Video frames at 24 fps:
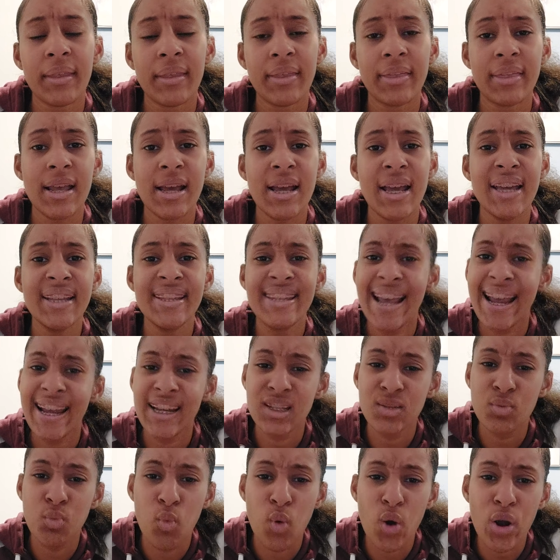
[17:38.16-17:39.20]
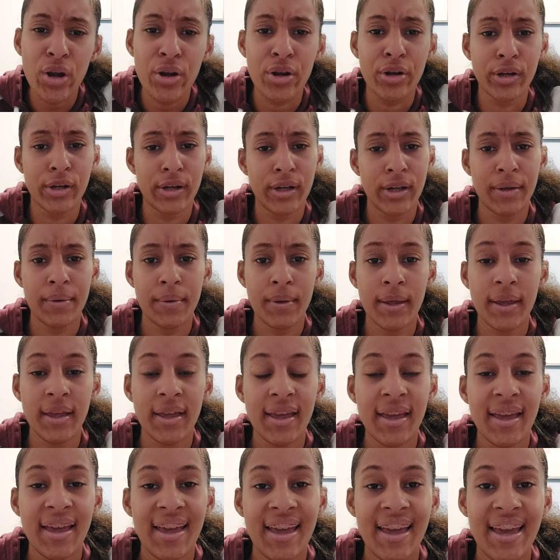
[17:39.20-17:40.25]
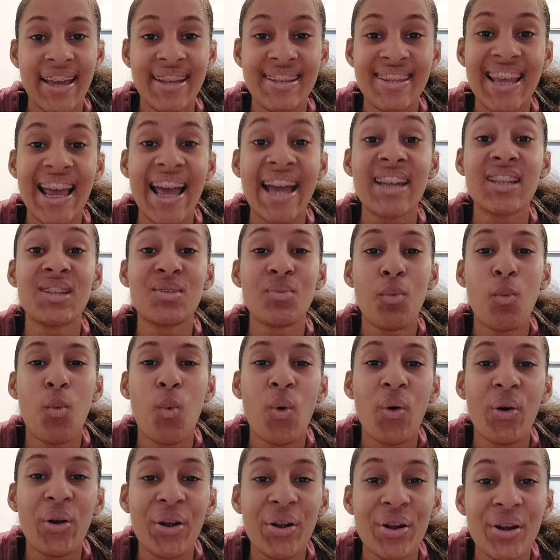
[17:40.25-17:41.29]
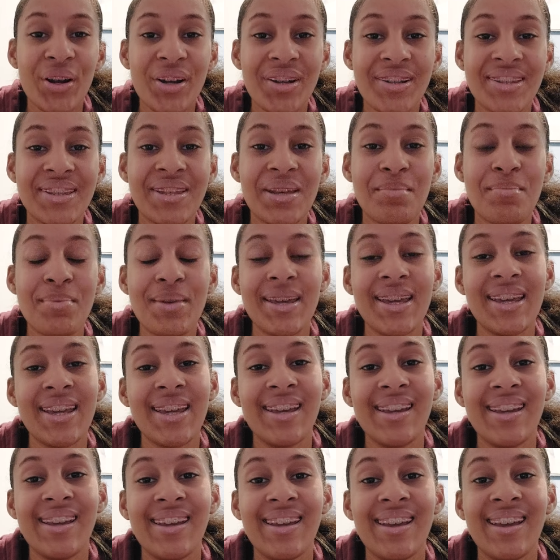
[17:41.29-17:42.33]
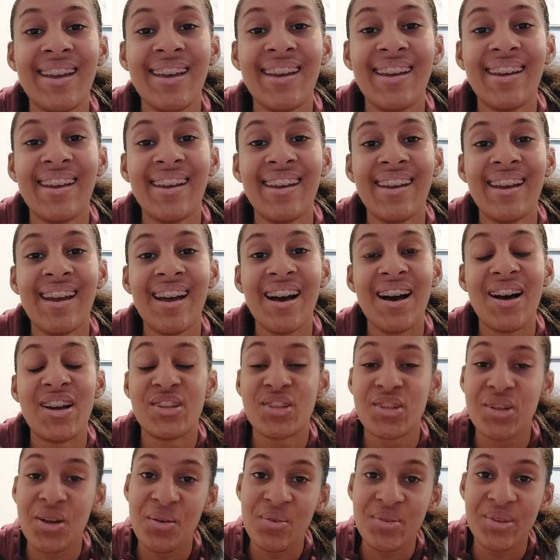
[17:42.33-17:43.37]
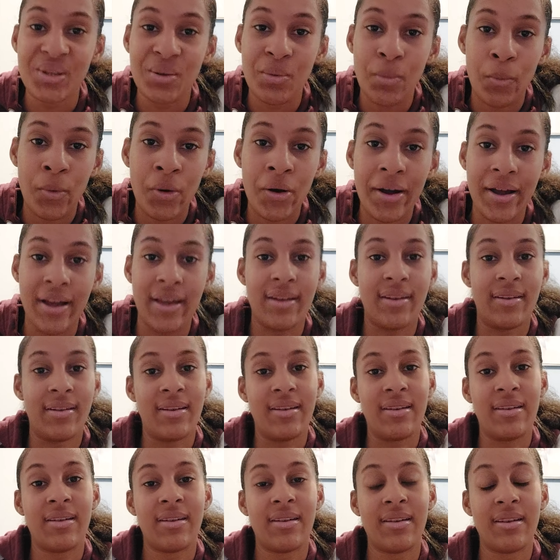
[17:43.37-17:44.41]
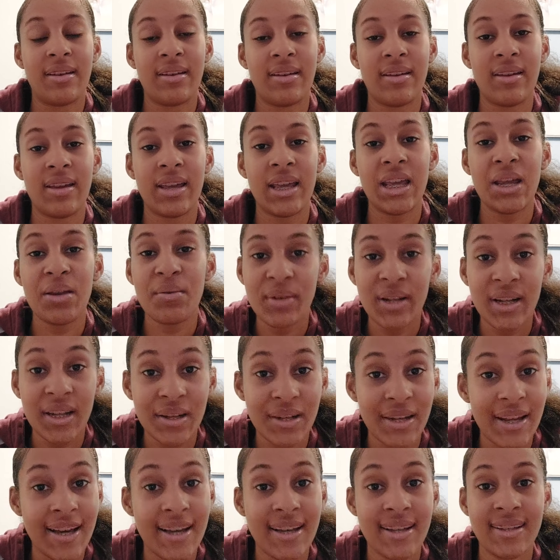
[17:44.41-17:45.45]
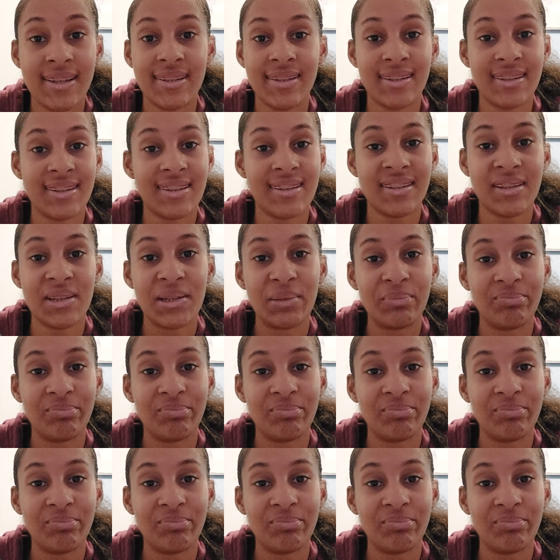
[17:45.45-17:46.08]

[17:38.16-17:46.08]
That it takes work. It takes work to be a chosen one. It really does.